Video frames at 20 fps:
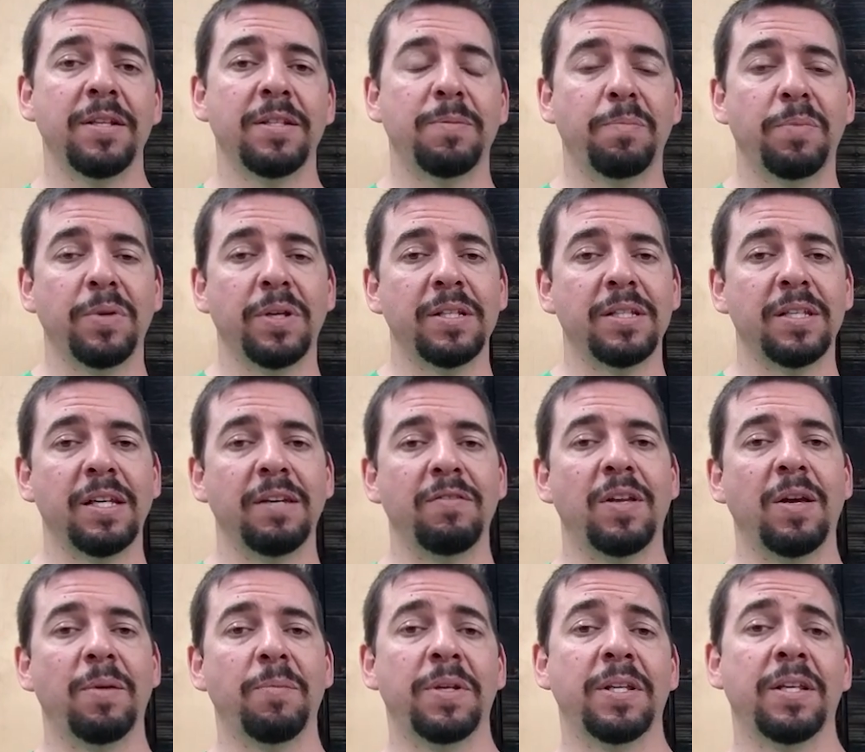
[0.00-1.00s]
please leave
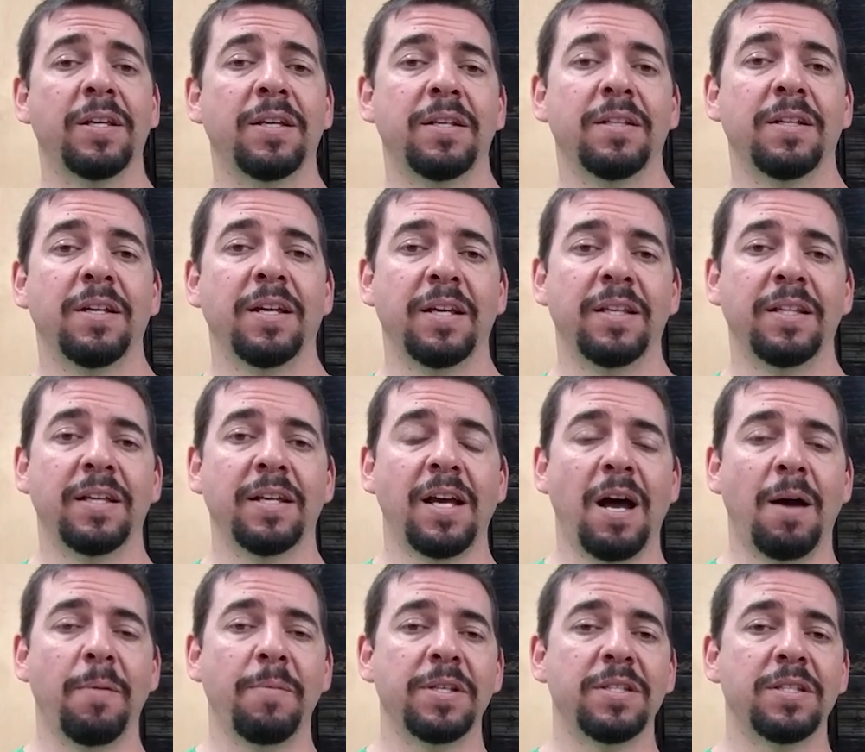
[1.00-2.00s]
them in the
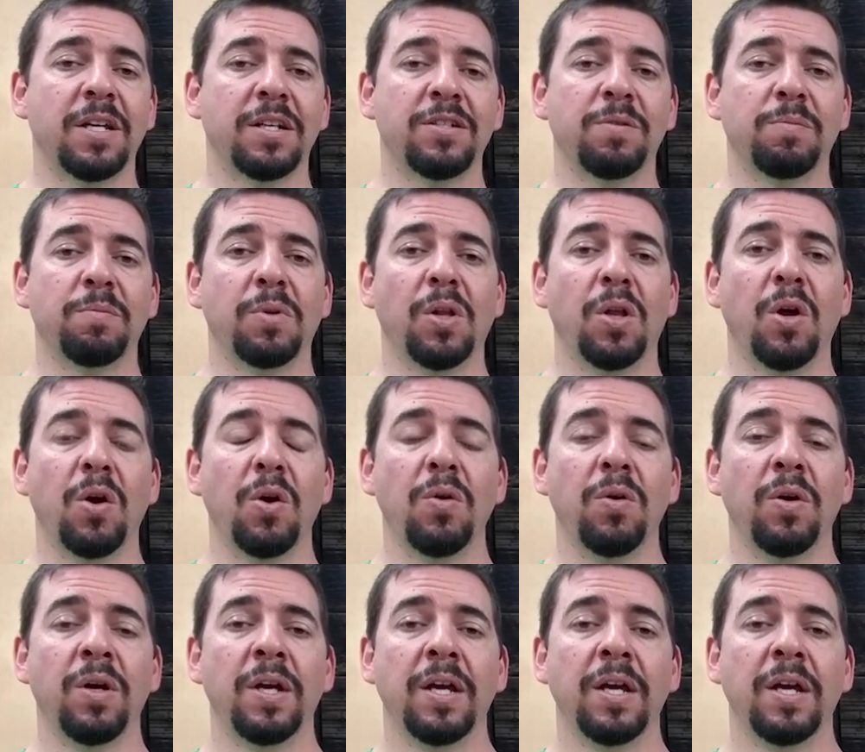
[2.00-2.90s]
comment section below.